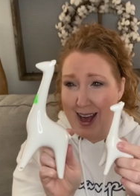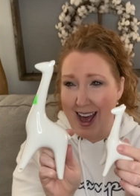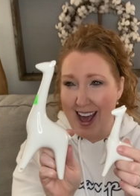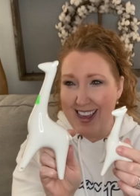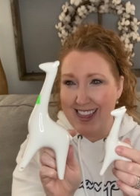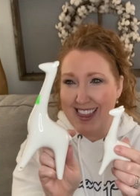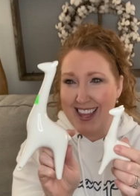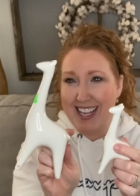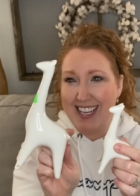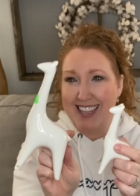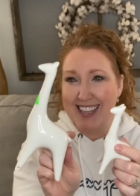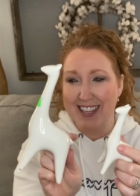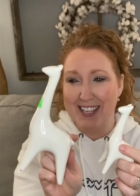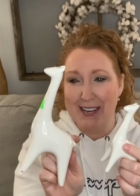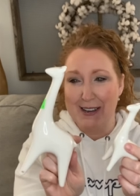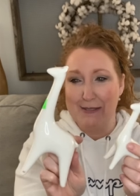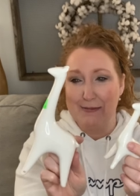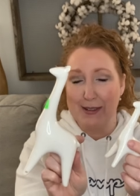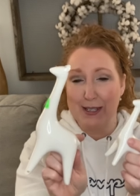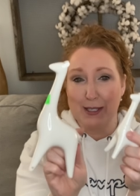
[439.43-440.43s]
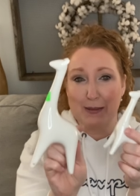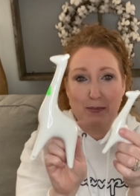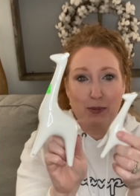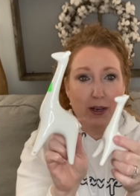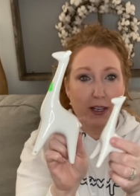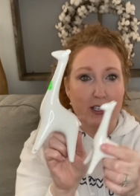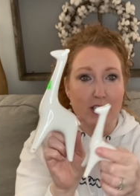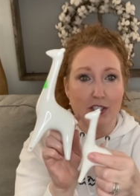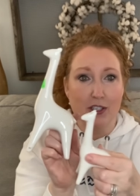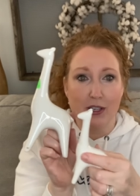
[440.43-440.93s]
I think llamas,
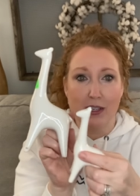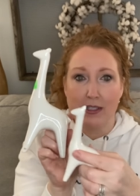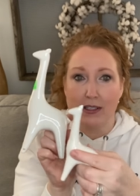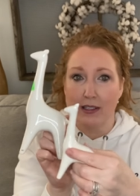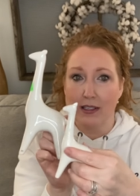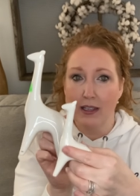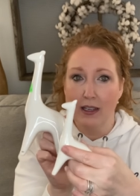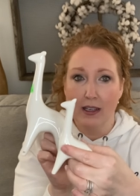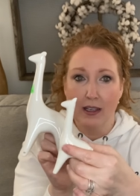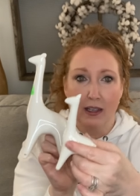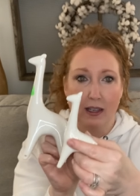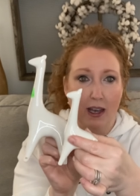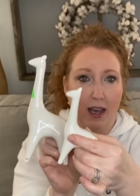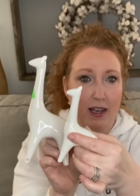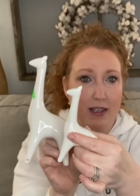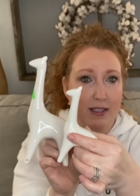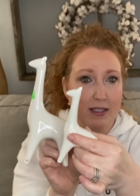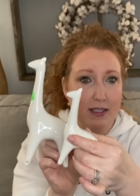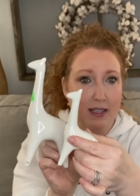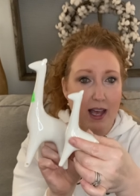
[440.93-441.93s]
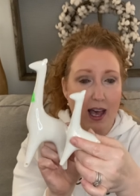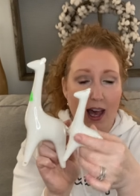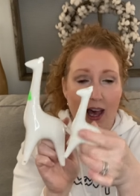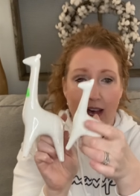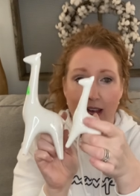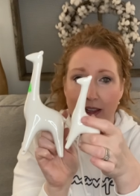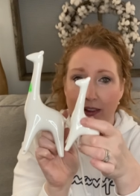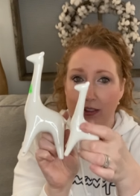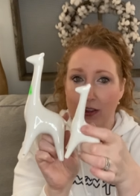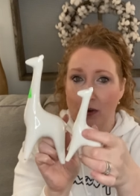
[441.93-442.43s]
but just a
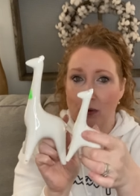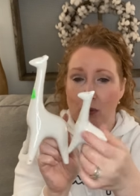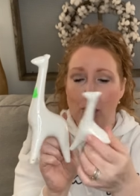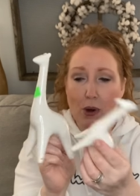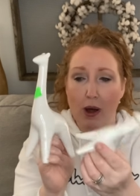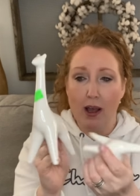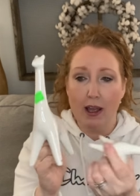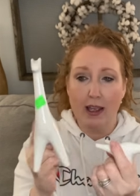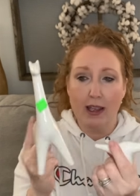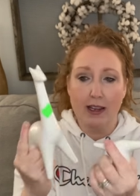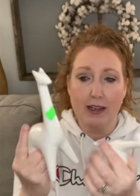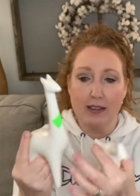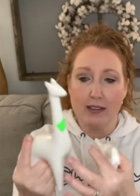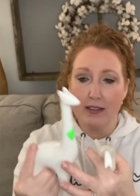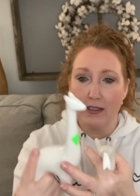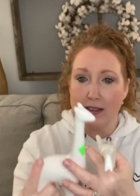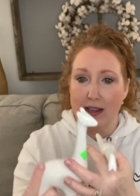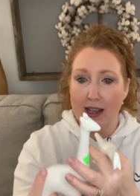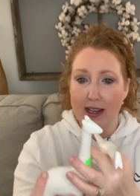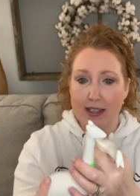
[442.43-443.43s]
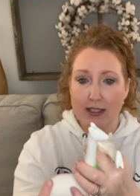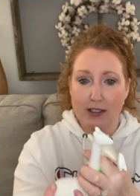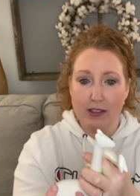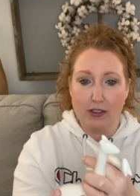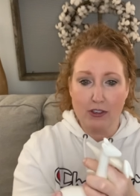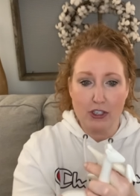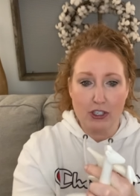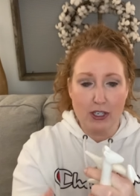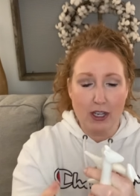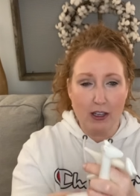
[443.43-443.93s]
set. They're white, nice little
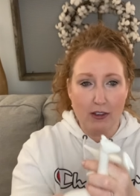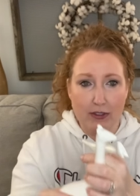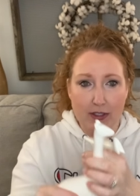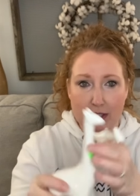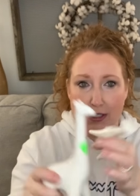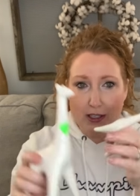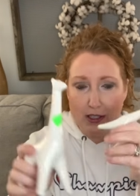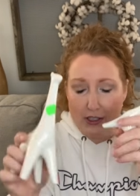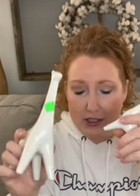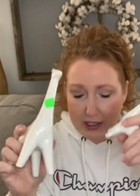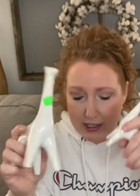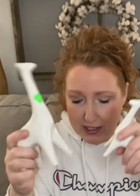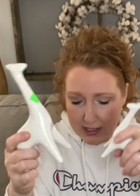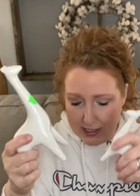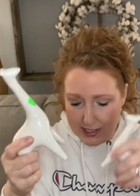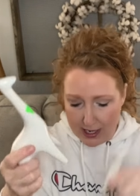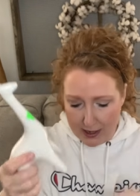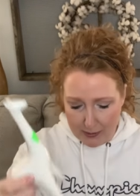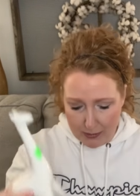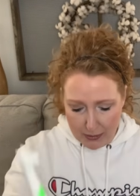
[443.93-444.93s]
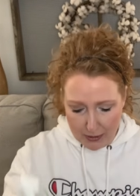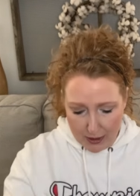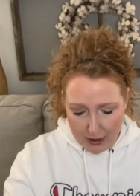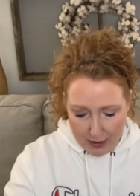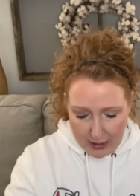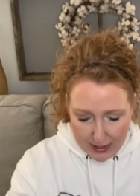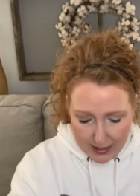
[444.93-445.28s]
shelf sitters, contemporary